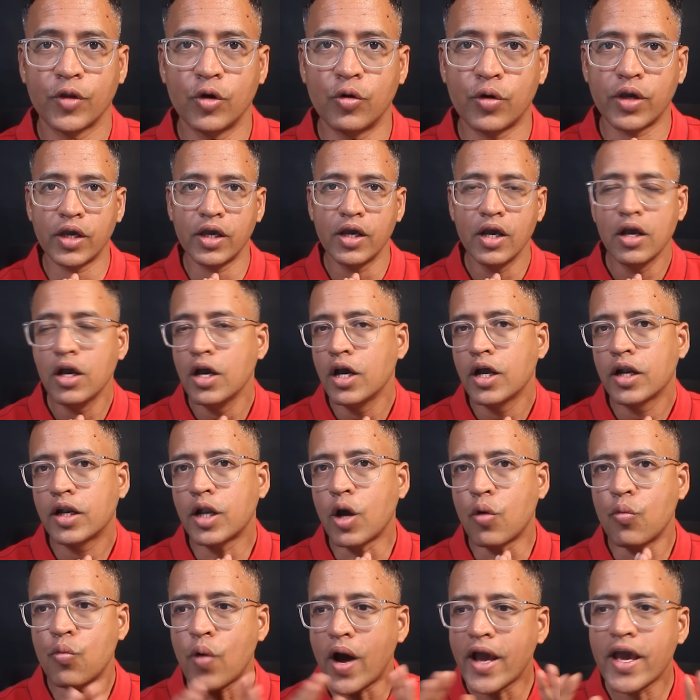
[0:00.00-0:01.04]
Okay.
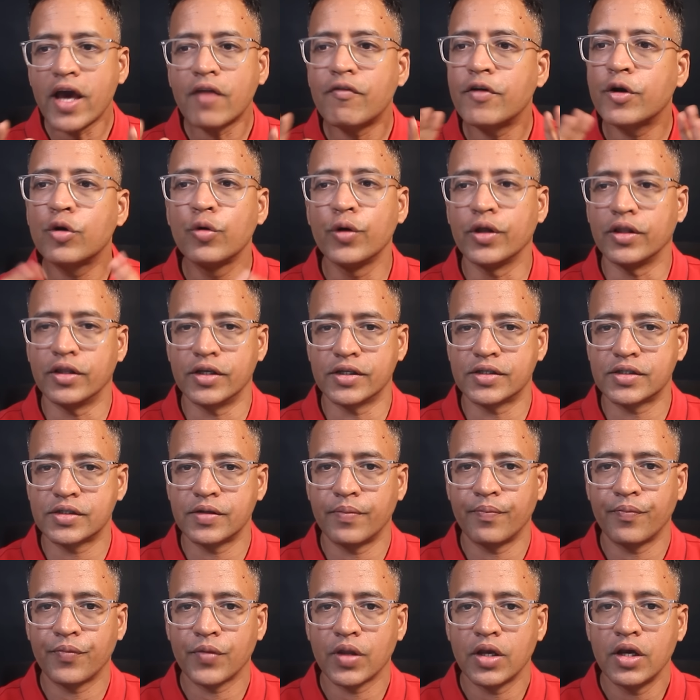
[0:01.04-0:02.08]
Now, why are we doing this?
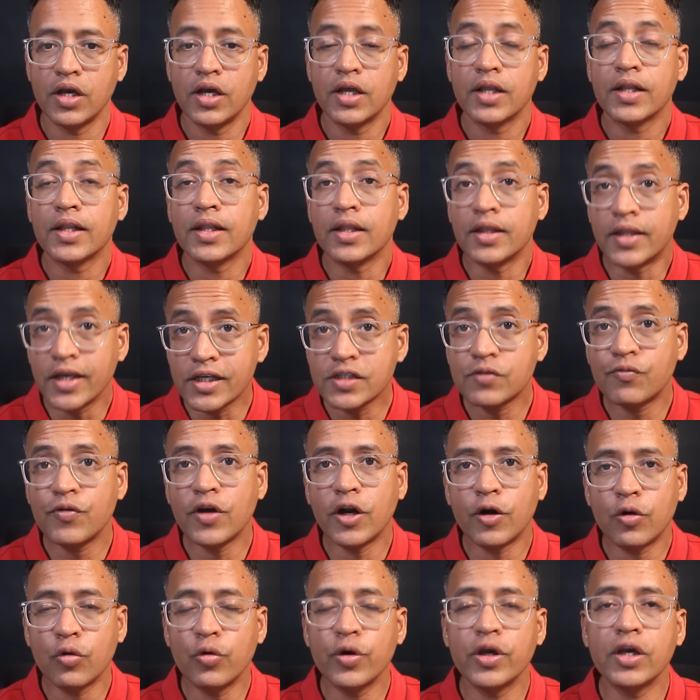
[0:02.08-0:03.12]
This we
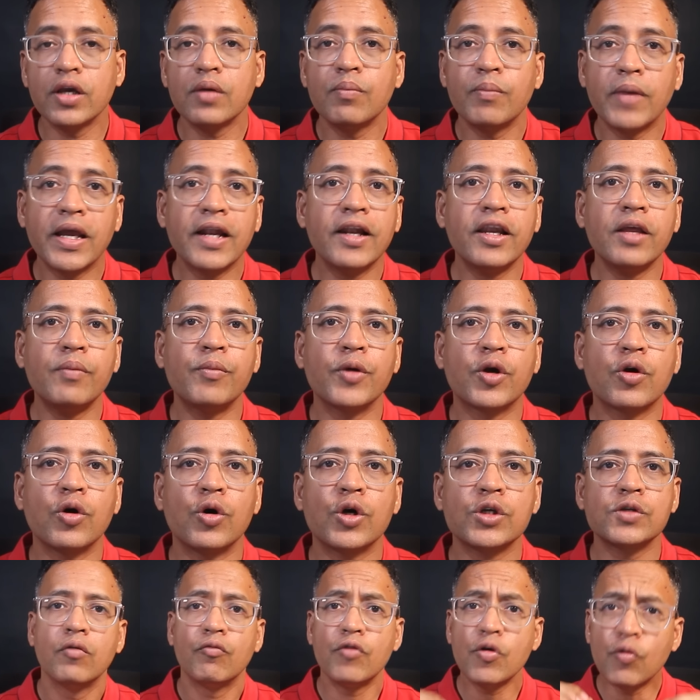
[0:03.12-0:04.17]
are doing mainly
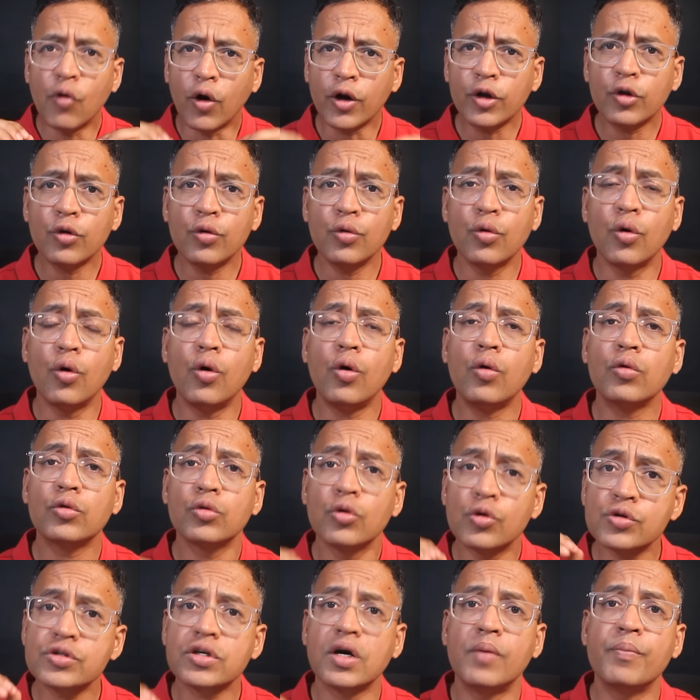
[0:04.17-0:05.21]
because we want to know
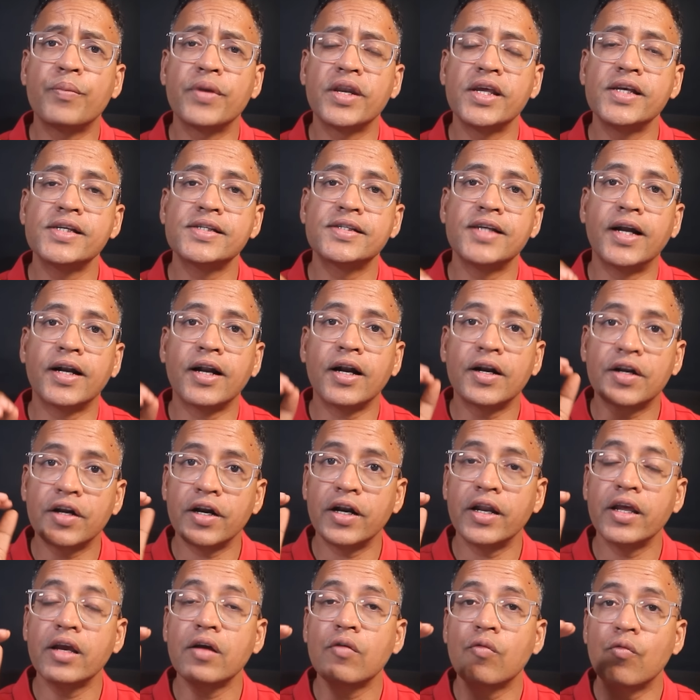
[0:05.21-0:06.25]
those companies that are
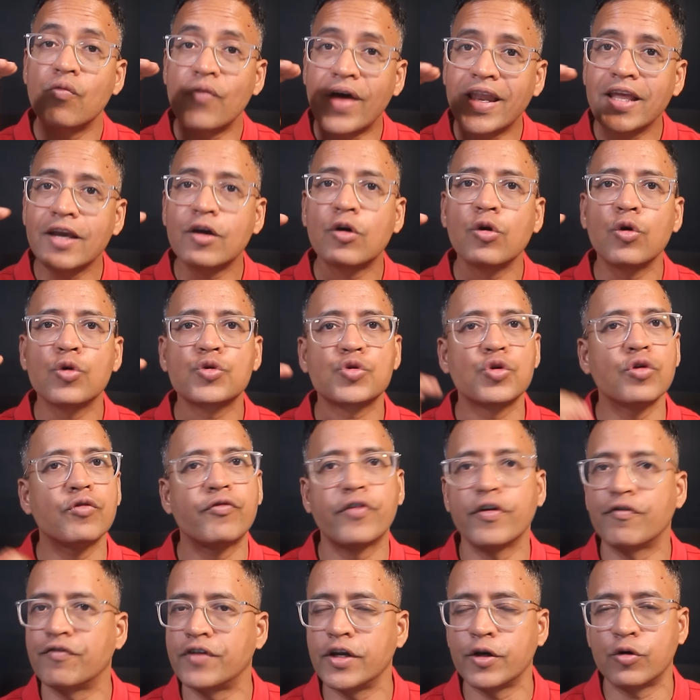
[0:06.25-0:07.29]
trading very close to a
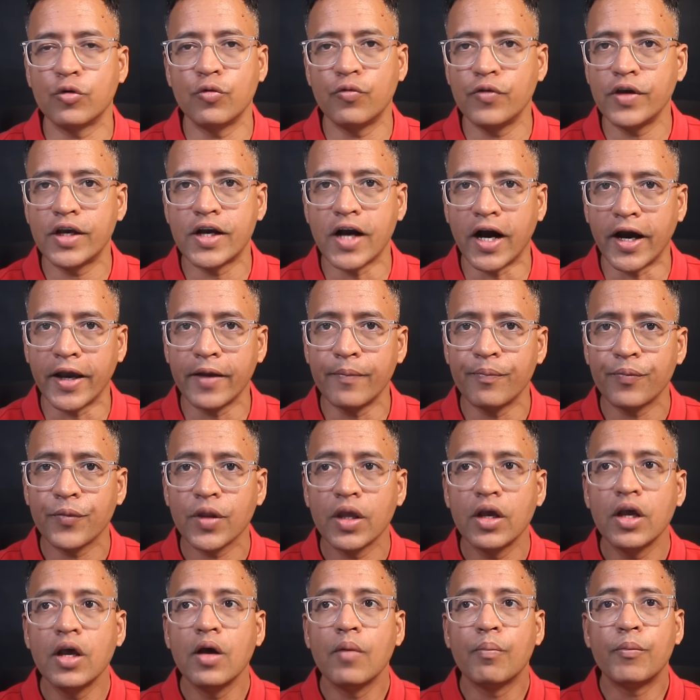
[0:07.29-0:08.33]
52-week high.
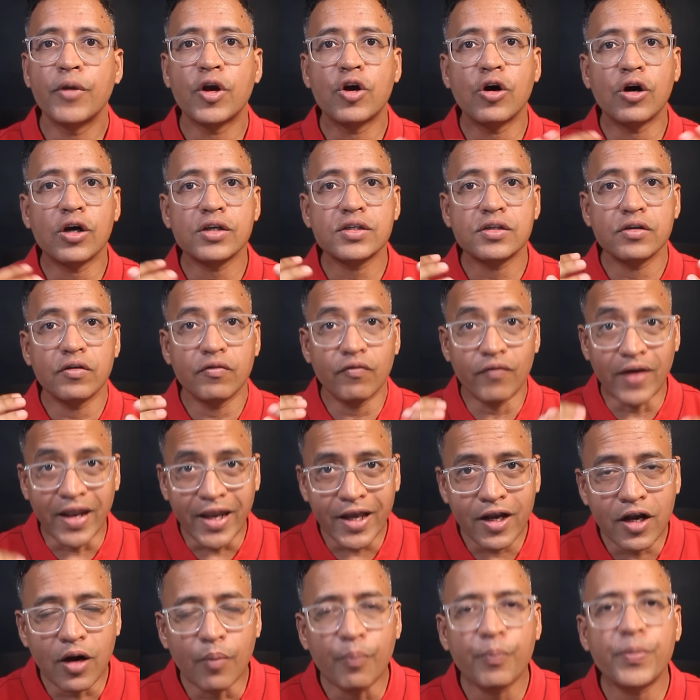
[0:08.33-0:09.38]
Because when a
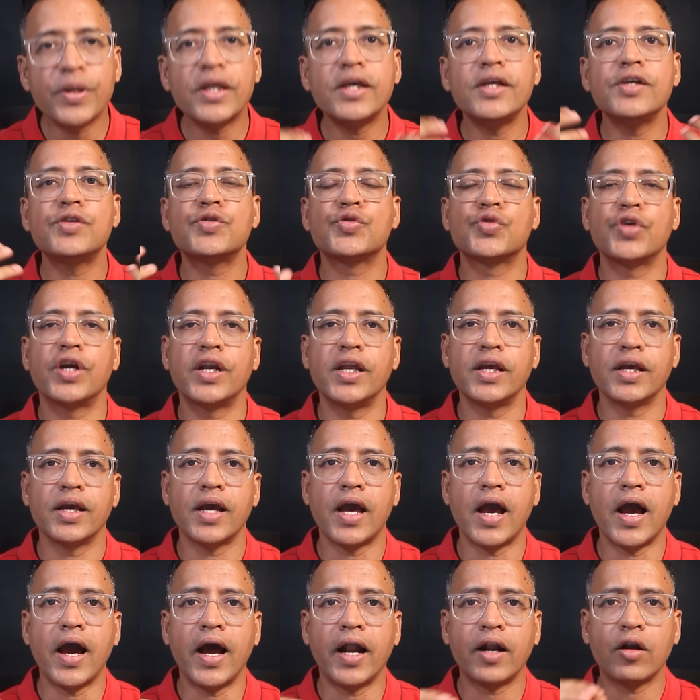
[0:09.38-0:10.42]
company is
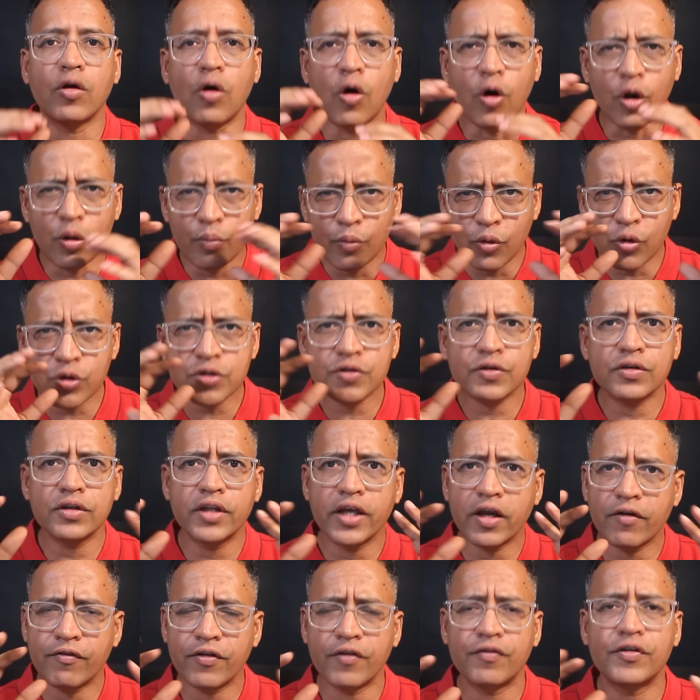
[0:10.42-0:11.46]
trading at almost
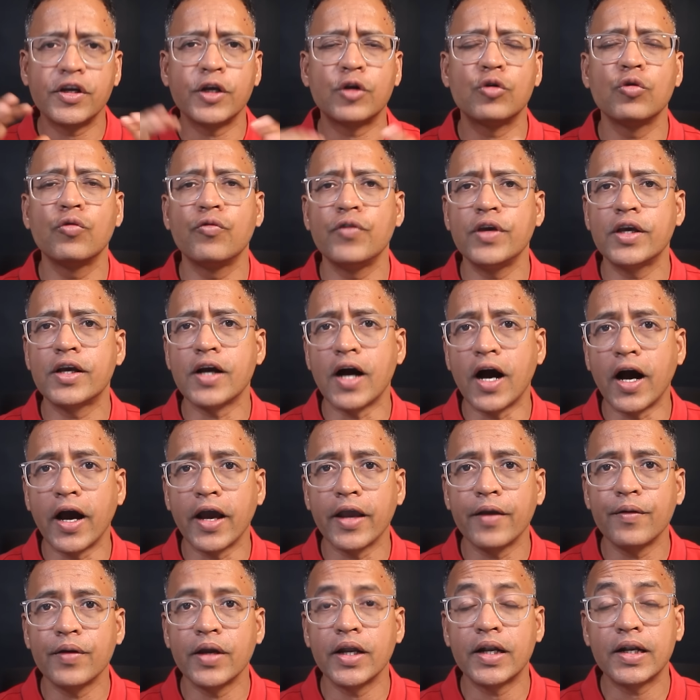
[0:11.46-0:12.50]
their 52-week
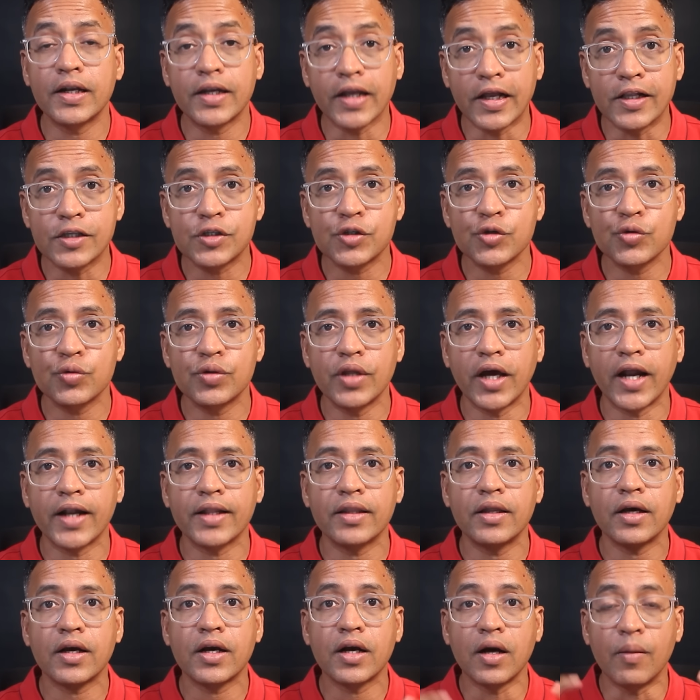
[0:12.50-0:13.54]
high, it tells you
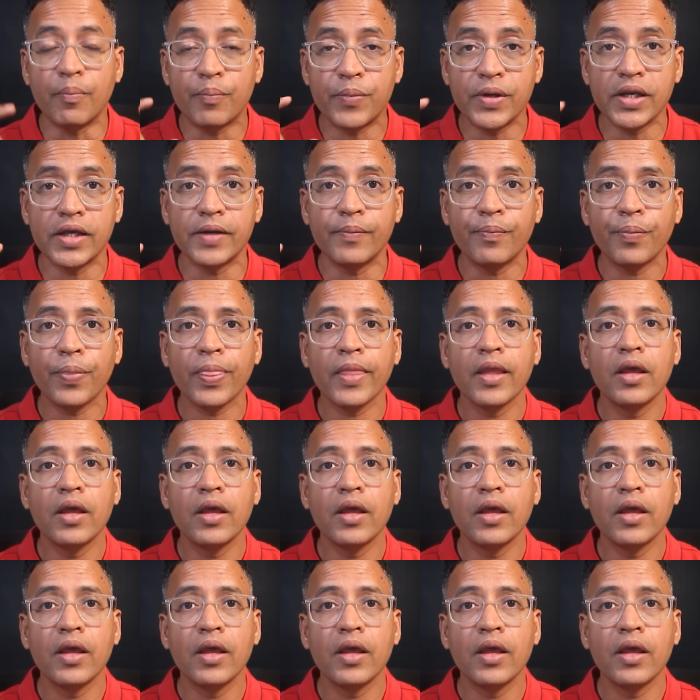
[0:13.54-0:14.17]
that the company